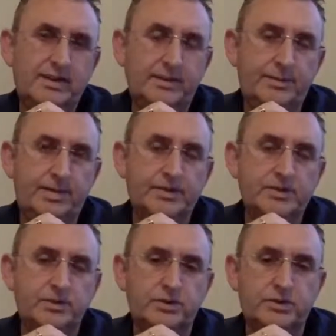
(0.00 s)
tip here.
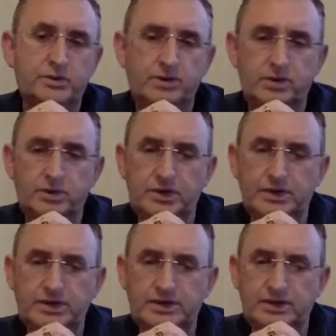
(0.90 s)
So
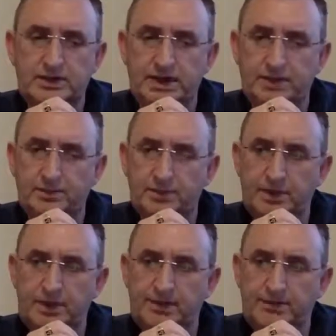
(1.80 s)
is
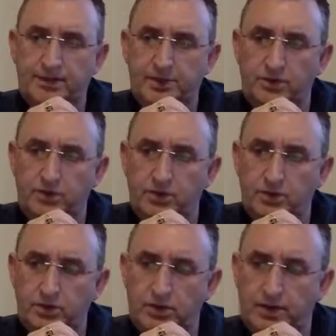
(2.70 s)
them giving
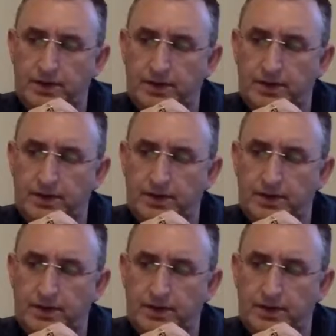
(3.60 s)
you